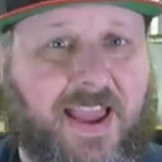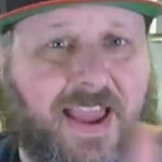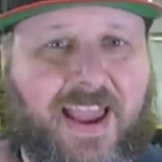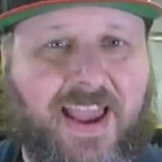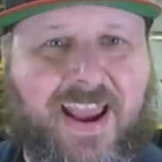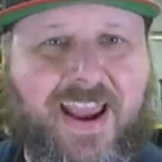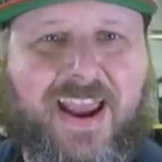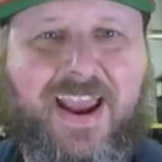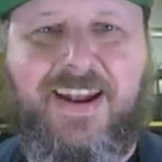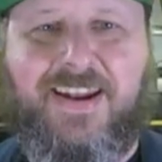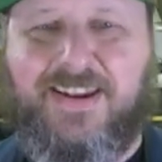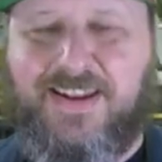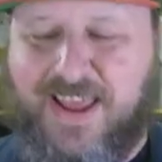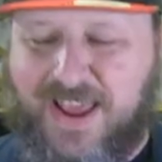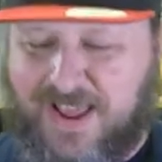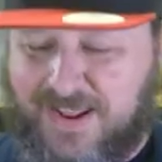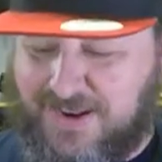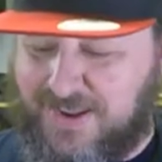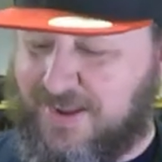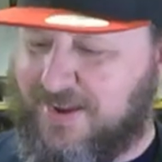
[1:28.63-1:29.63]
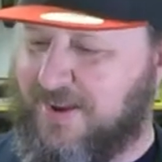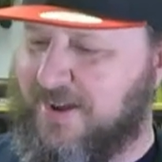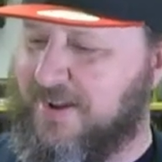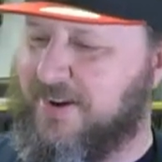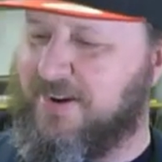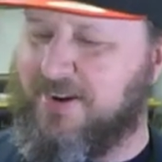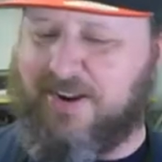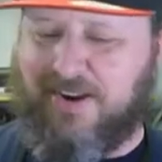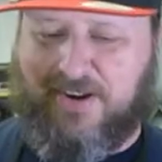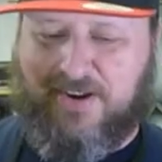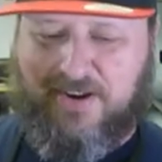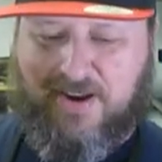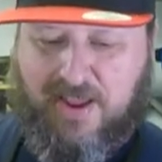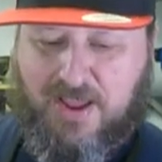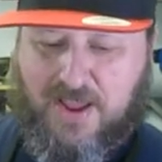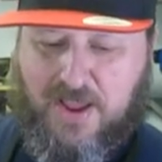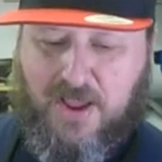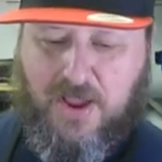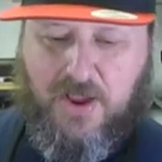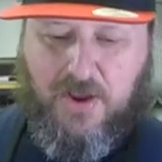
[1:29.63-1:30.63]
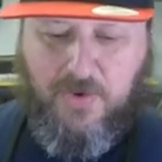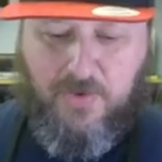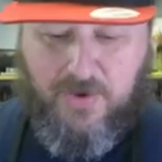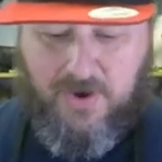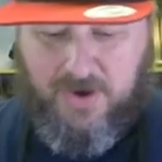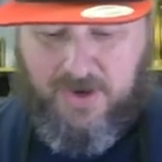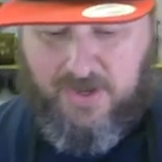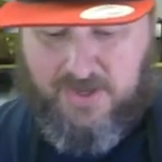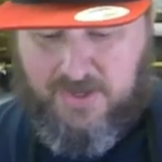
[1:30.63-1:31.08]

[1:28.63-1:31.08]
handy dandy cutter here. We're gonna